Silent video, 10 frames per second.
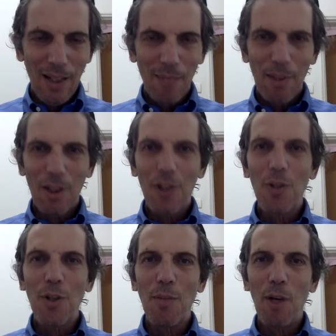Because
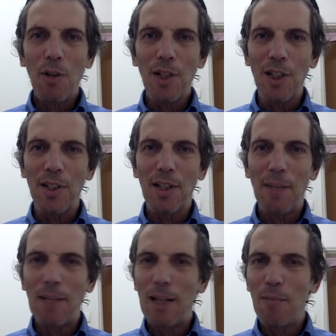who's a Moses?
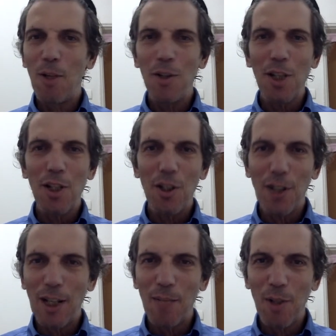I'm not a Moses, you're
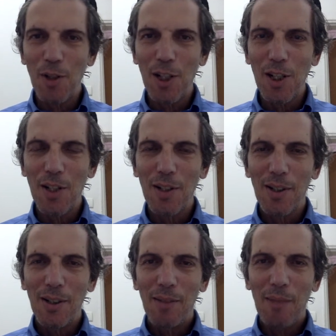not a Moses.
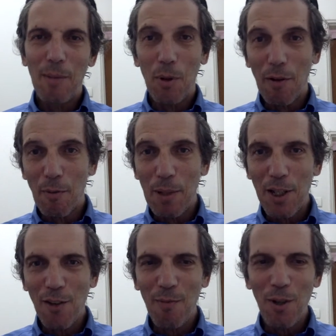Maybe we have a
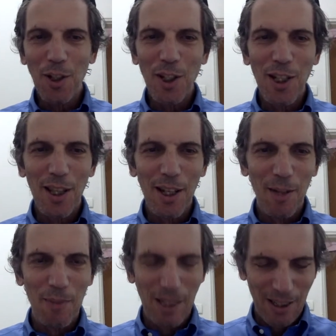piece of Moses in
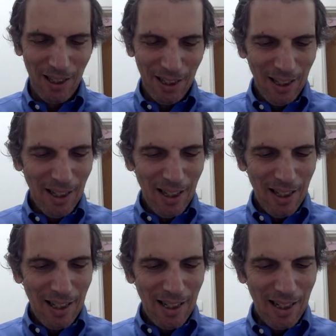there, but
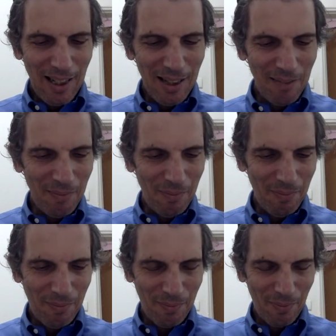um,
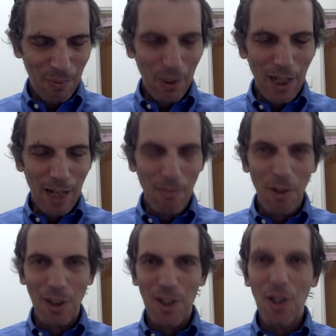we're not
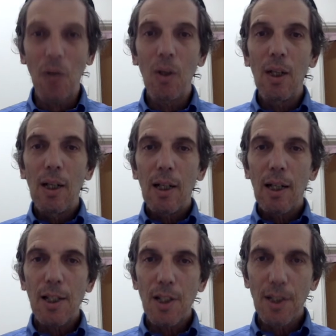Moses. So
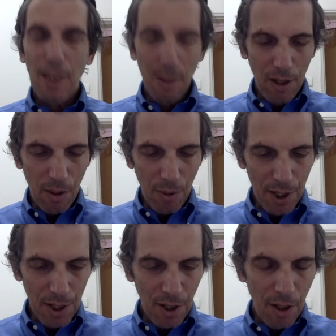let's continue here with
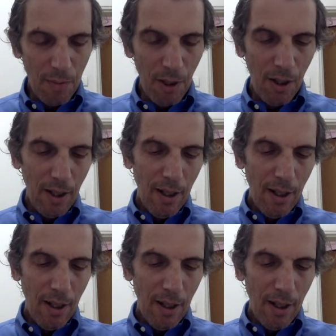the Slonimer.